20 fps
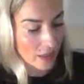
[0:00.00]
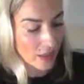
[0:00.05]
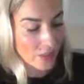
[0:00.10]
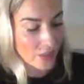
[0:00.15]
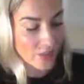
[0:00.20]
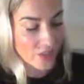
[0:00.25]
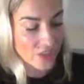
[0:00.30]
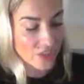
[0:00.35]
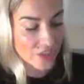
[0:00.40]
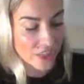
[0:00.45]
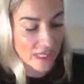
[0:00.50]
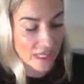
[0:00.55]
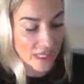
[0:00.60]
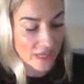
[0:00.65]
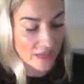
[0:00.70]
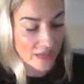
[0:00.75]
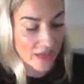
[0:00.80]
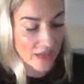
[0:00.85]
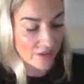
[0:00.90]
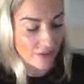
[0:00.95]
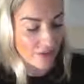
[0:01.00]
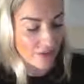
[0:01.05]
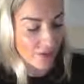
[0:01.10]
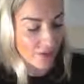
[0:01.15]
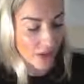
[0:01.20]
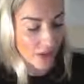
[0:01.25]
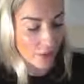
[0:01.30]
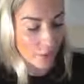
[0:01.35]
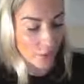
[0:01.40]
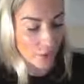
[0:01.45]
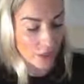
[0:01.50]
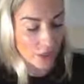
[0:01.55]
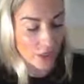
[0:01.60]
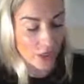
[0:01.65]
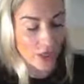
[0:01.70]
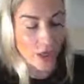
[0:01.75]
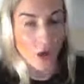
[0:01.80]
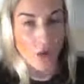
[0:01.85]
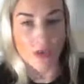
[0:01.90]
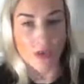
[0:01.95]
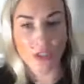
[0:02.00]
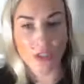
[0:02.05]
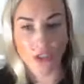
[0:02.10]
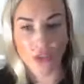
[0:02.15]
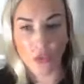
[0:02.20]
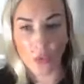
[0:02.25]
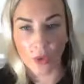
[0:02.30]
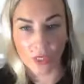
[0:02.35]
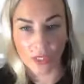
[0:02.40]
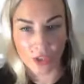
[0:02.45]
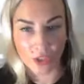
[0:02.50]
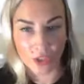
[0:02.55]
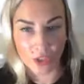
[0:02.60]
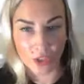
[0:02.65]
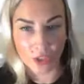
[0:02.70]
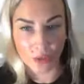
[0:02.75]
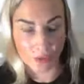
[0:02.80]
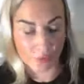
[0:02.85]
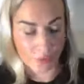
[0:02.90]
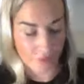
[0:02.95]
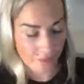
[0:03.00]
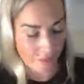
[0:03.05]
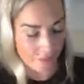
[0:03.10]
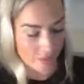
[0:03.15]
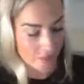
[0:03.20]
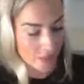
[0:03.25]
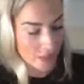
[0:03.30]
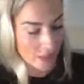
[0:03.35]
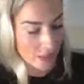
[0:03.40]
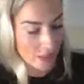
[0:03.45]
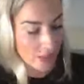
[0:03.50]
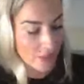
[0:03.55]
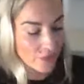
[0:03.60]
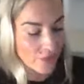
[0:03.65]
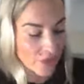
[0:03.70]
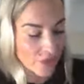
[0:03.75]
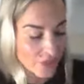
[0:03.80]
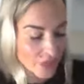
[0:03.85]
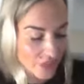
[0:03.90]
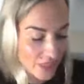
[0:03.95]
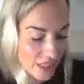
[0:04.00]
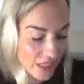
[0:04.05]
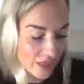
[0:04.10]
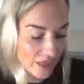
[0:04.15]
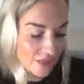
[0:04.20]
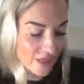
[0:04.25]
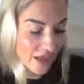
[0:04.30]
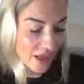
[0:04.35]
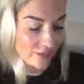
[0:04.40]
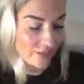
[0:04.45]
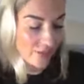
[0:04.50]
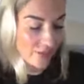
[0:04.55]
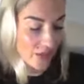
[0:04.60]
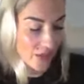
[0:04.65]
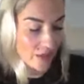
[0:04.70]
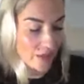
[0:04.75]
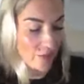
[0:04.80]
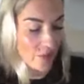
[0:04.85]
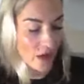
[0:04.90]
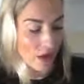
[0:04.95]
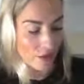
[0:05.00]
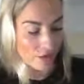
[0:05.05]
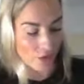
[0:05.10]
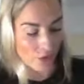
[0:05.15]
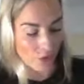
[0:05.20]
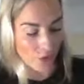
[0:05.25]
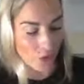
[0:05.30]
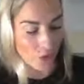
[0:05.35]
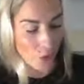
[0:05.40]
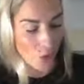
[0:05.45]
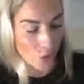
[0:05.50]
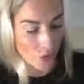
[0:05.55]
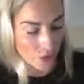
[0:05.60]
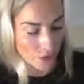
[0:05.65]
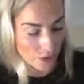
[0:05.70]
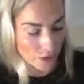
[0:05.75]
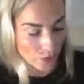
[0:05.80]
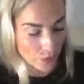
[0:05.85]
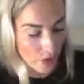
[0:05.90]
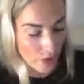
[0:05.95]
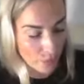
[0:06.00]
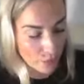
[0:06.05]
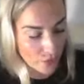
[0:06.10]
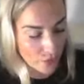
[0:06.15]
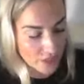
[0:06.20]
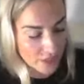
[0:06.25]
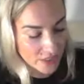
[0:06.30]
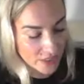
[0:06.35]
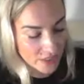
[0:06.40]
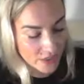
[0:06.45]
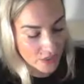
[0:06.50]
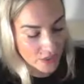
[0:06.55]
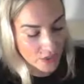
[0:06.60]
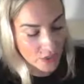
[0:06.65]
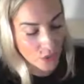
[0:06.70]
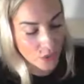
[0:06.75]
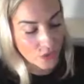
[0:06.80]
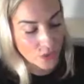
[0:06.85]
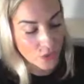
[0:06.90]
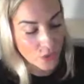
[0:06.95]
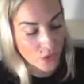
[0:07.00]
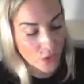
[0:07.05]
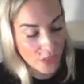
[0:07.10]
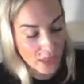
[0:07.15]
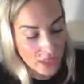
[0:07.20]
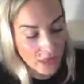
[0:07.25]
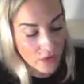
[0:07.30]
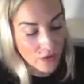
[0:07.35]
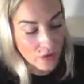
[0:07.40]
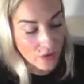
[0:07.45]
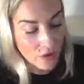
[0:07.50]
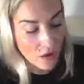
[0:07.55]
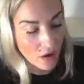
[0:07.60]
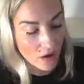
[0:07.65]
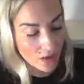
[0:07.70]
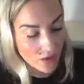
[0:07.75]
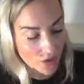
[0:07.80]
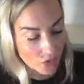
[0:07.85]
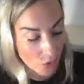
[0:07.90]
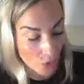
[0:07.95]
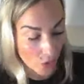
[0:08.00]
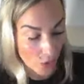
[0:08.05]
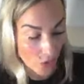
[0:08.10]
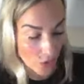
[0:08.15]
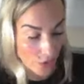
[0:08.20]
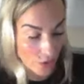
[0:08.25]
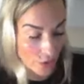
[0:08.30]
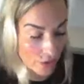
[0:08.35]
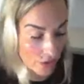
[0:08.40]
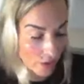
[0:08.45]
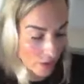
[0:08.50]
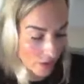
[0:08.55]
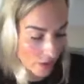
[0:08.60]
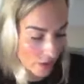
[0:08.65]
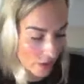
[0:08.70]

The seed that fe- we're going to go into 22. The seed that fell among the thorns represents those who hear God's word,